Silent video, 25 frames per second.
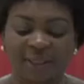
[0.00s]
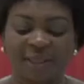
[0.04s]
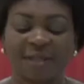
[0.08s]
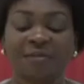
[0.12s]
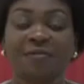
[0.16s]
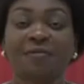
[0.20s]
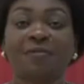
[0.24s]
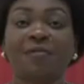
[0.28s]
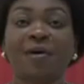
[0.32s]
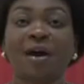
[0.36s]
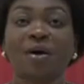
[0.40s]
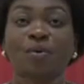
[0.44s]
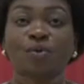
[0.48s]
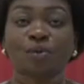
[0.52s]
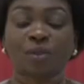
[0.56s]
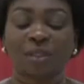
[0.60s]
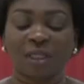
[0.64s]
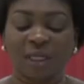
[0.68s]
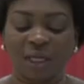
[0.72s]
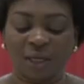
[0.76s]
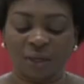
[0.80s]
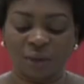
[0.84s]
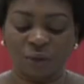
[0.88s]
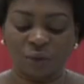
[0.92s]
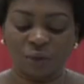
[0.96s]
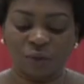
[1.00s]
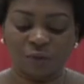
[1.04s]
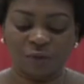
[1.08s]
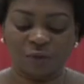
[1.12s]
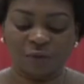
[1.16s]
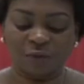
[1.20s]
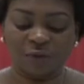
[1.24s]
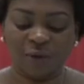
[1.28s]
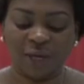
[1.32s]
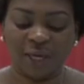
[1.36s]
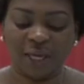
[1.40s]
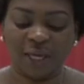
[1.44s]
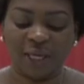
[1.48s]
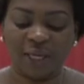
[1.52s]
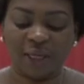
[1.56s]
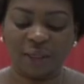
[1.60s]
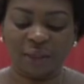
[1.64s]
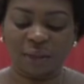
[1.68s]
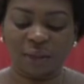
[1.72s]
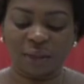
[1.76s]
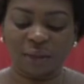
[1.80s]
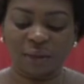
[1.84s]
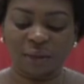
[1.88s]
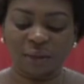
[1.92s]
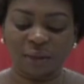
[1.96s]
The founder of
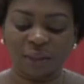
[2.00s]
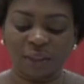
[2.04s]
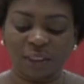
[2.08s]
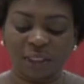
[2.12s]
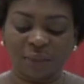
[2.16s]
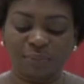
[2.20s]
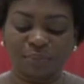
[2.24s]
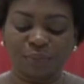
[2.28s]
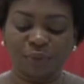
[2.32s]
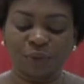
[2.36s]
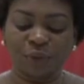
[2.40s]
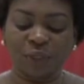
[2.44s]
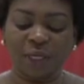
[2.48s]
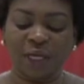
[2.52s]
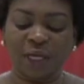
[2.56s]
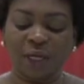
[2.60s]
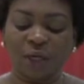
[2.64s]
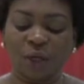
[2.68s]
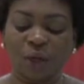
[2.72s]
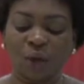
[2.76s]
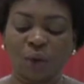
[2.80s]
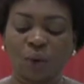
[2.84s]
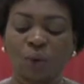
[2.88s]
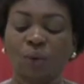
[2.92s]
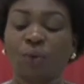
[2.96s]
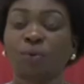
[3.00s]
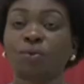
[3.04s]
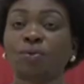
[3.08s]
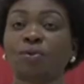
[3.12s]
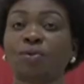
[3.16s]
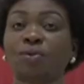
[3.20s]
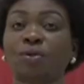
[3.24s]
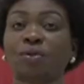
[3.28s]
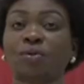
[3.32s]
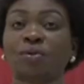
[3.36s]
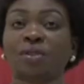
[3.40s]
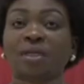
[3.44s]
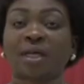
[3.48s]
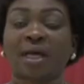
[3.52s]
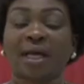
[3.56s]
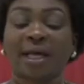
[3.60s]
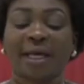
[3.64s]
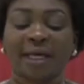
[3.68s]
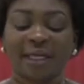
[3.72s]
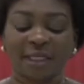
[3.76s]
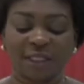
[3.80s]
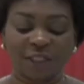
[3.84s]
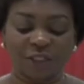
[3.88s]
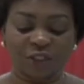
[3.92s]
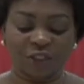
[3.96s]
AWLO, Dr.
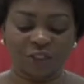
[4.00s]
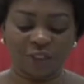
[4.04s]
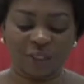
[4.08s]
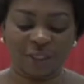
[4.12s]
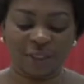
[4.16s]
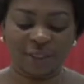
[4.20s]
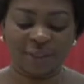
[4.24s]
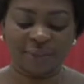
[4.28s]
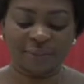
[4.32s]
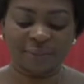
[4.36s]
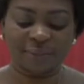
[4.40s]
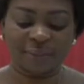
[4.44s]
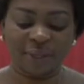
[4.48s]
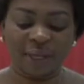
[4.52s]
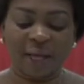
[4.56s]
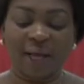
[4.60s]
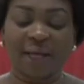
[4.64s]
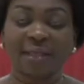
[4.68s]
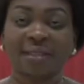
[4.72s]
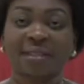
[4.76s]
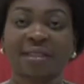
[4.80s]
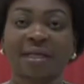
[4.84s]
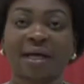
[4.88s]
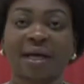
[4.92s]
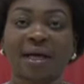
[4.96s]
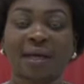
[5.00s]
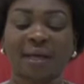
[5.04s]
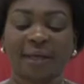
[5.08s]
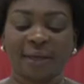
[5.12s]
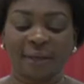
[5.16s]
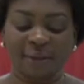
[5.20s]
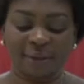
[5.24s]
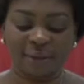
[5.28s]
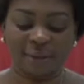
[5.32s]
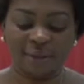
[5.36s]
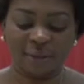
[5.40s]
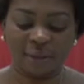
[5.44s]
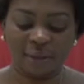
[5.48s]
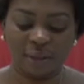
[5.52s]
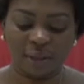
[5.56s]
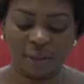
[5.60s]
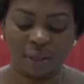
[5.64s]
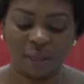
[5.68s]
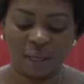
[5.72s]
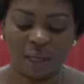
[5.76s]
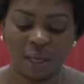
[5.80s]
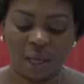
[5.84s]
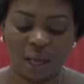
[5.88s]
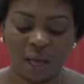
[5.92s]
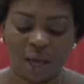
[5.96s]
Elisha Attai,
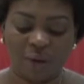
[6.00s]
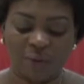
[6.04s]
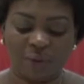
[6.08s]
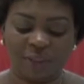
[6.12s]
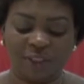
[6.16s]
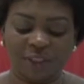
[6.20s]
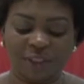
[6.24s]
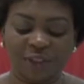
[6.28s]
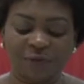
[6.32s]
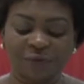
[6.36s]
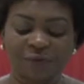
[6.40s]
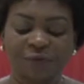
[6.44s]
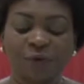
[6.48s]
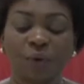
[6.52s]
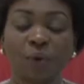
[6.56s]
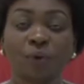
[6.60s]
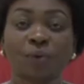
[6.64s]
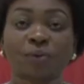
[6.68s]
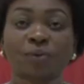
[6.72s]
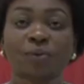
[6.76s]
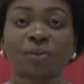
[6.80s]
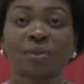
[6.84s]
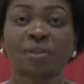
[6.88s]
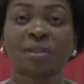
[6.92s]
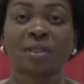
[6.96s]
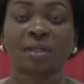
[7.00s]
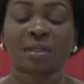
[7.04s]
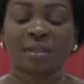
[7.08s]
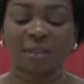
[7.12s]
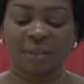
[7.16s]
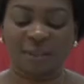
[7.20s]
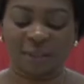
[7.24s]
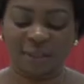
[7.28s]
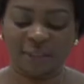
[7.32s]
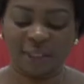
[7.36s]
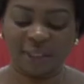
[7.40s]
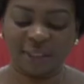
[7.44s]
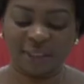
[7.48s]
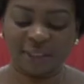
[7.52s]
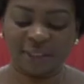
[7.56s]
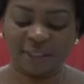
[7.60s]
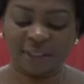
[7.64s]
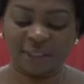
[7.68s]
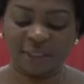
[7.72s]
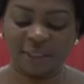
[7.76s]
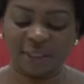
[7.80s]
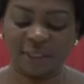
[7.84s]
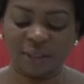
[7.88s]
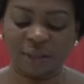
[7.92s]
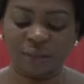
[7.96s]
our chief host,
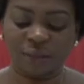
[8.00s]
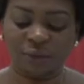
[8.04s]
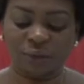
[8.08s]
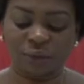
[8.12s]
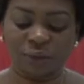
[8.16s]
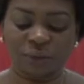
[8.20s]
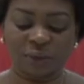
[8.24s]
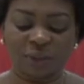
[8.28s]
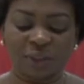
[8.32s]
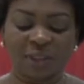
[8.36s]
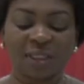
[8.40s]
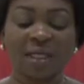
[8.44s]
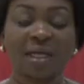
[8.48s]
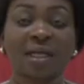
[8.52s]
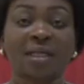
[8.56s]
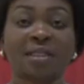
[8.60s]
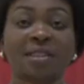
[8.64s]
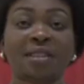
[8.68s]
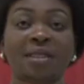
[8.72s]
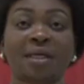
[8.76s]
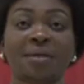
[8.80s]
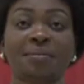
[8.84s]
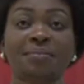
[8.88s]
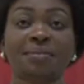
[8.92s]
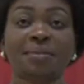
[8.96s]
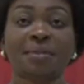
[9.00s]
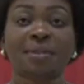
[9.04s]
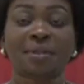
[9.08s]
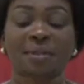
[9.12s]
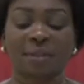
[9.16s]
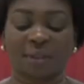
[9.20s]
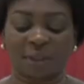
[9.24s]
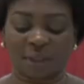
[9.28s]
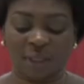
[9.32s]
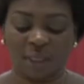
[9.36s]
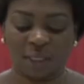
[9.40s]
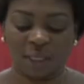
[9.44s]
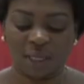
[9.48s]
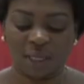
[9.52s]
Senator Donzella James,